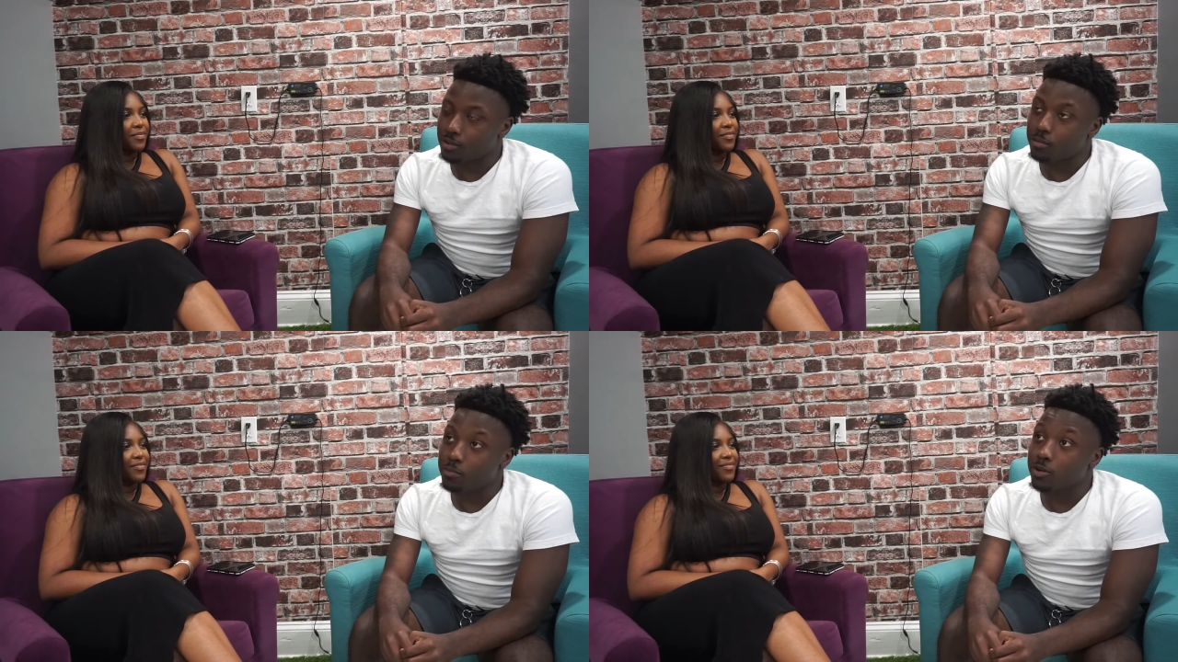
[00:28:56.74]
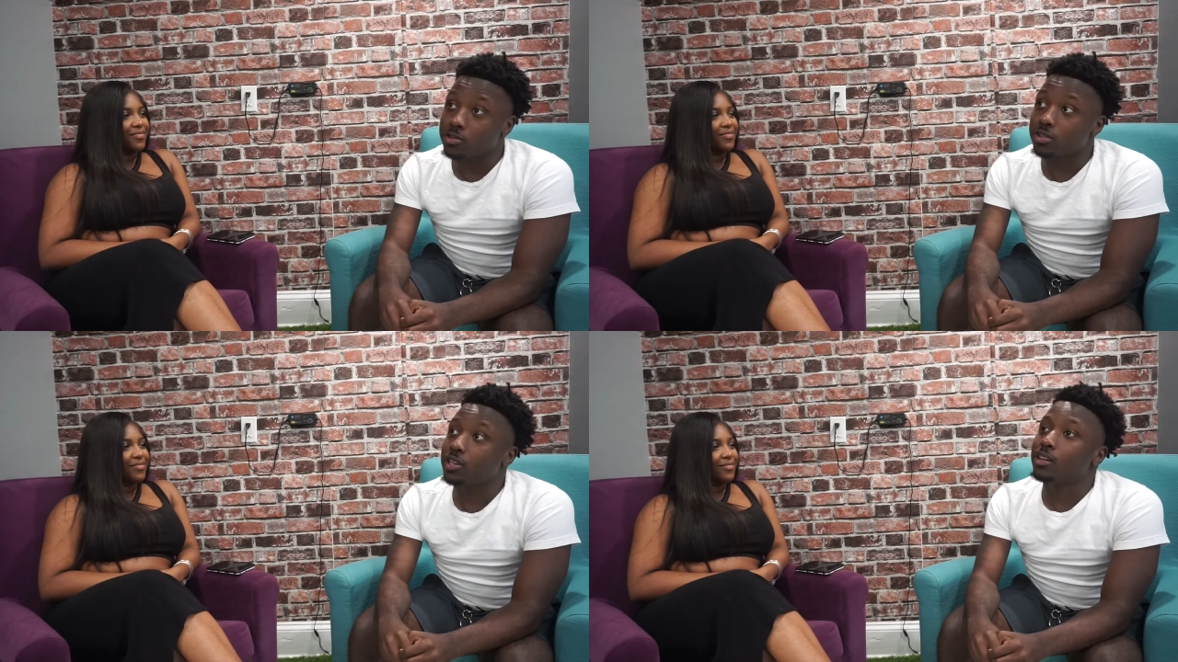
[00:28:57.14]

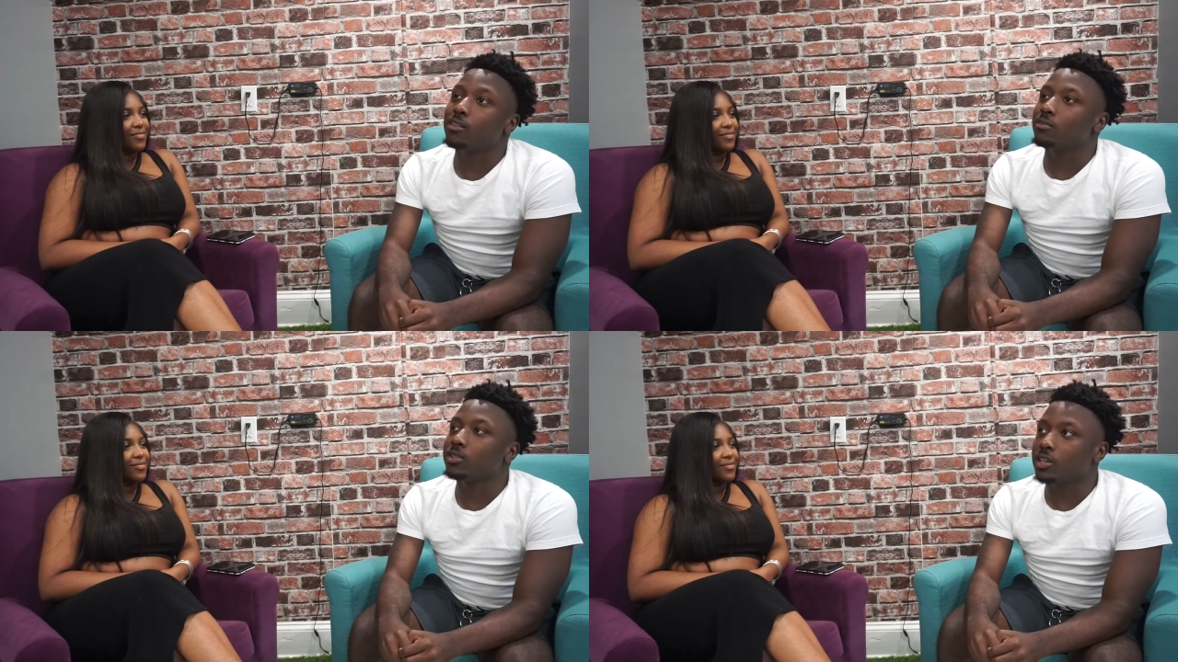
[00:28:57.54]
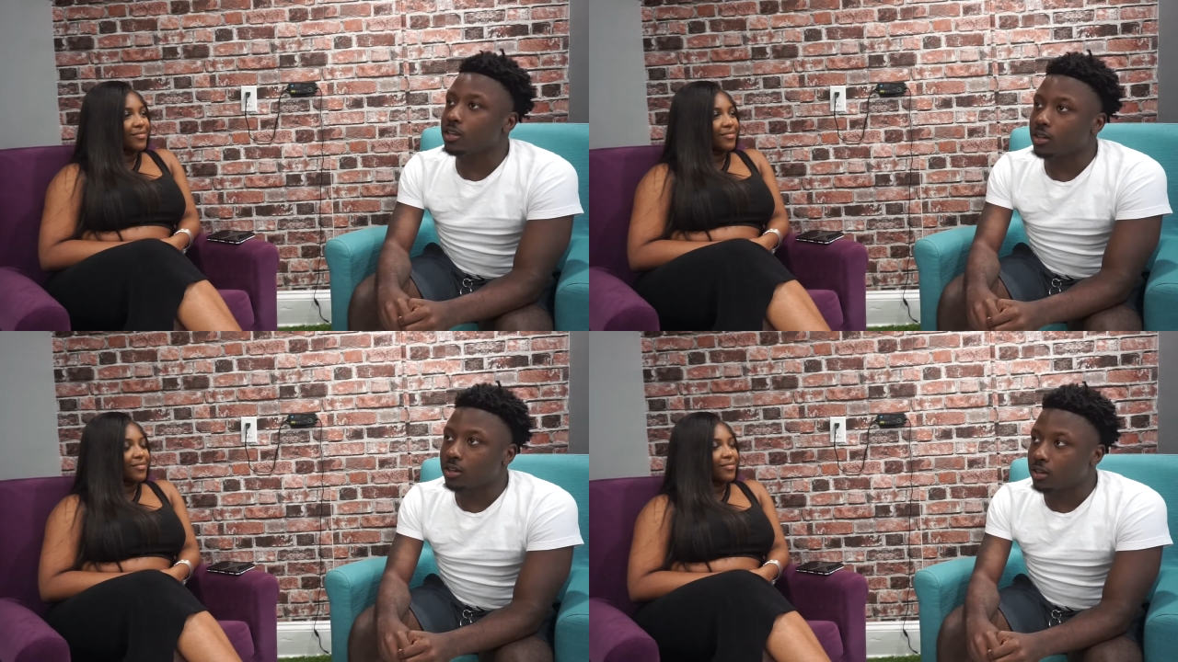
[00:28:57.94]
Speaker 1: personally i don't
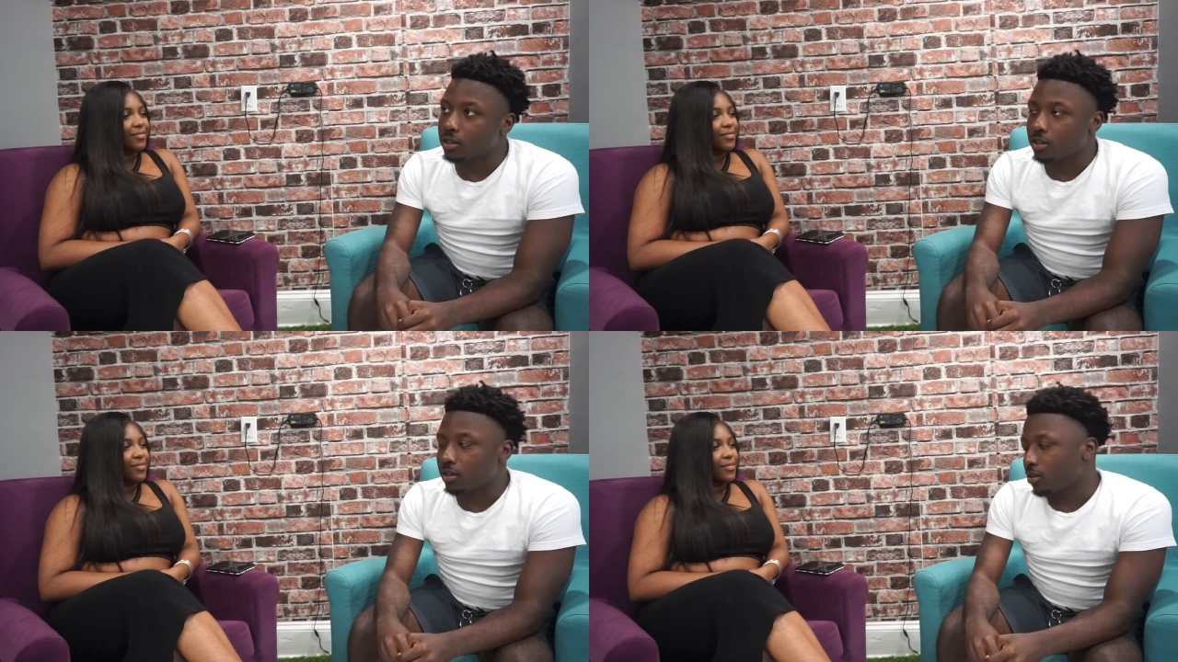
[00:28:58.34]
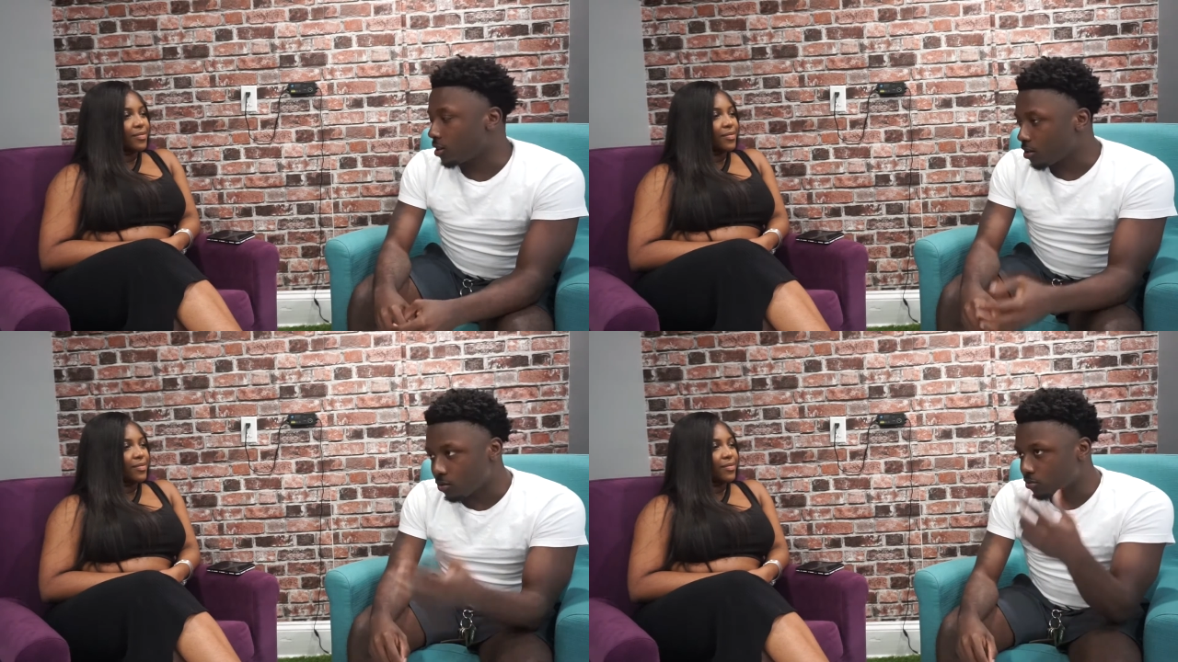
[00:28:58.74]
i
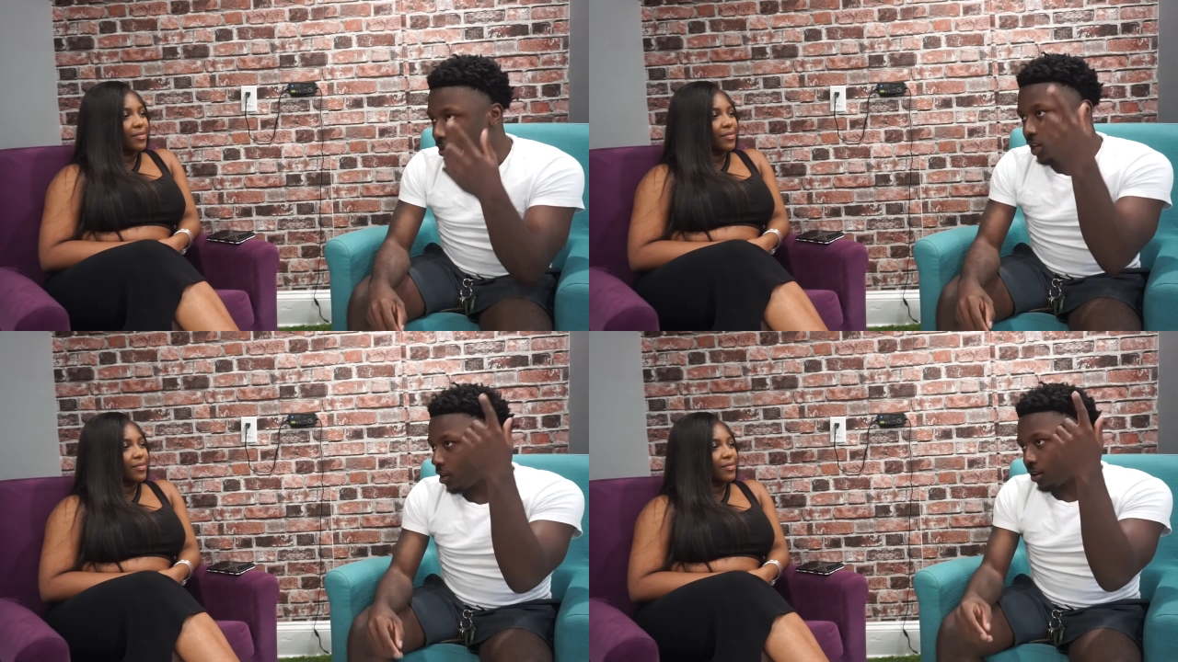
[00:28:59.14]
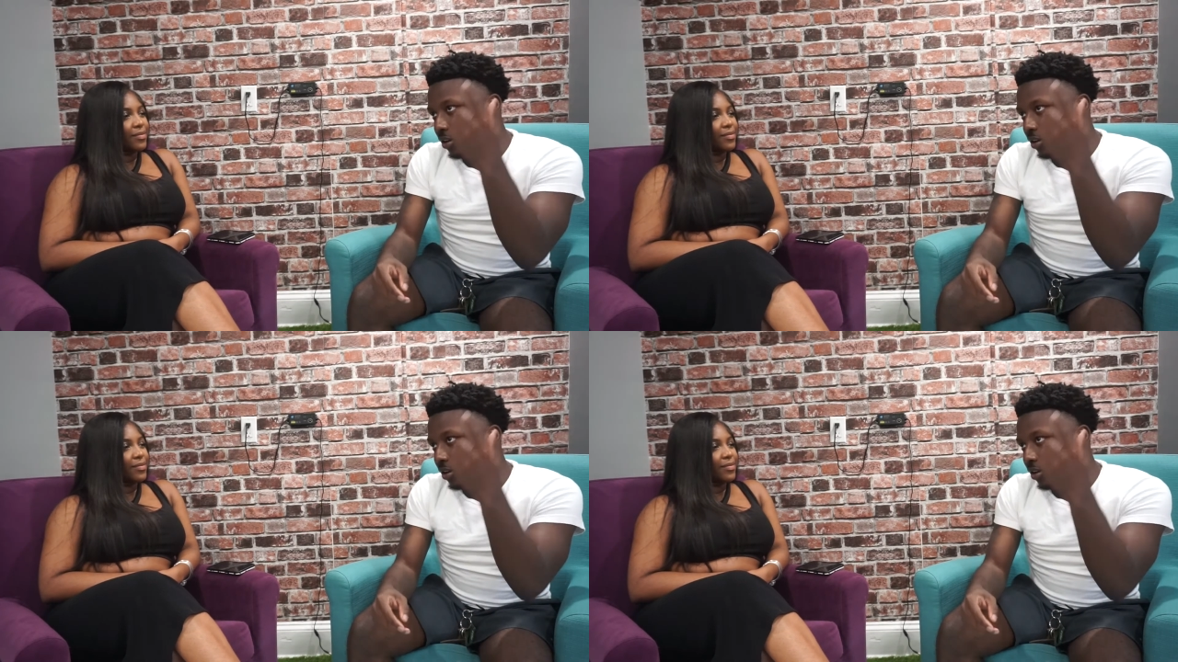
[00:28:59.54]
don't think